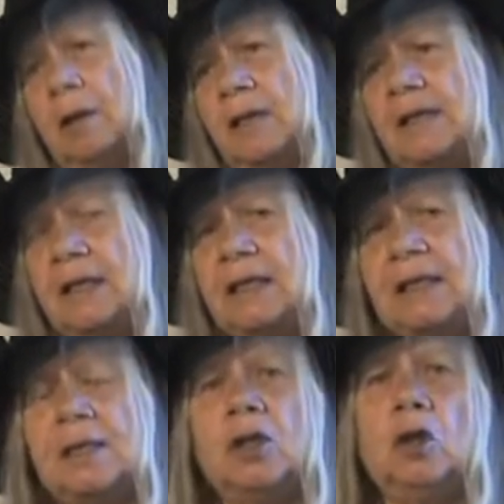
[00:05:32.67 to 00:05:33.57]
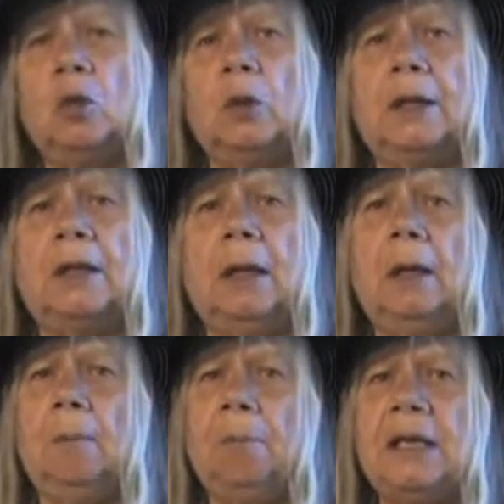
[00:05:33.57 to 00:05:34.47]
citizens who would
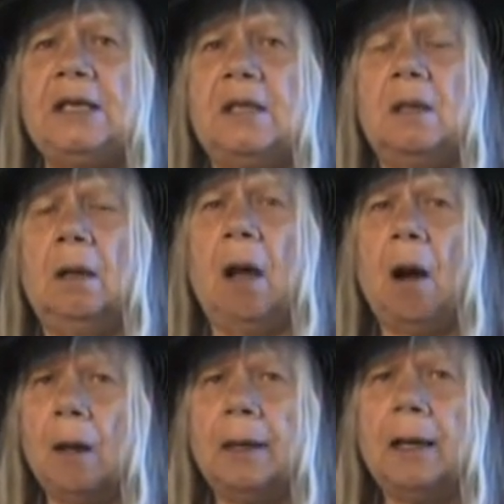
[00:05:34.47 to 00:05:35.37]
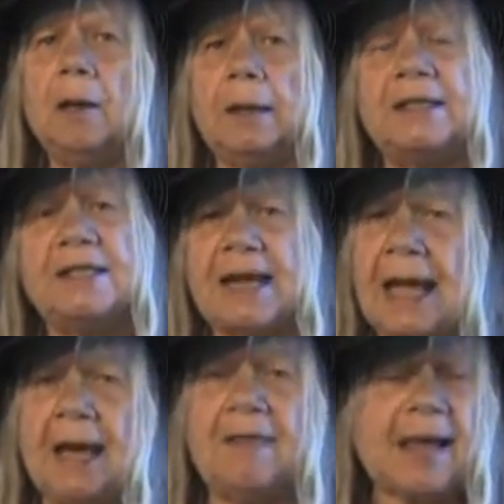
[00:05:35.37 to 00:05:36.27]
be ordinarily
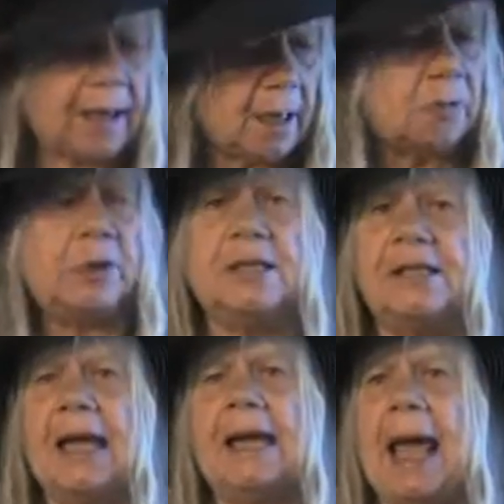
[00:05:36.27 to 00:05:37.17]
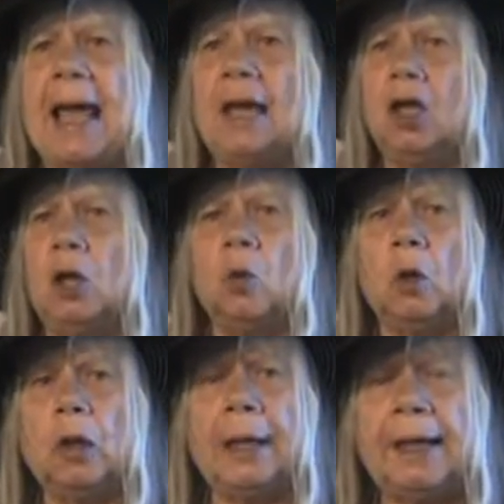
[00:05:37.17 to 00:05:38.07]
staying in that country and saying, hey, look,
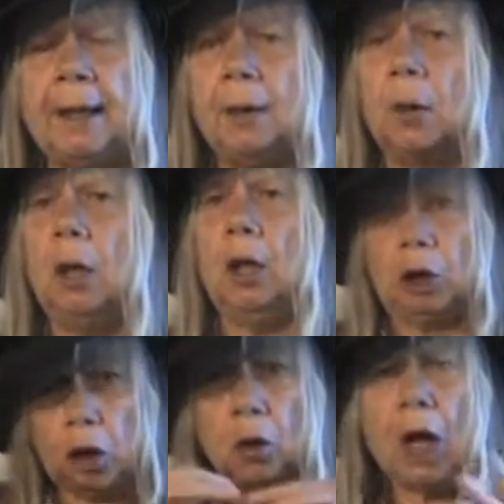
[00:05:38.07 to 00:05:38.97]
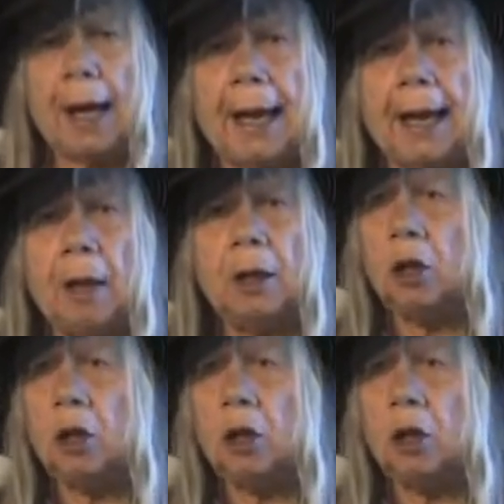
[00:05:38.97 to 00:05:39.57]
we're here. You've got to help.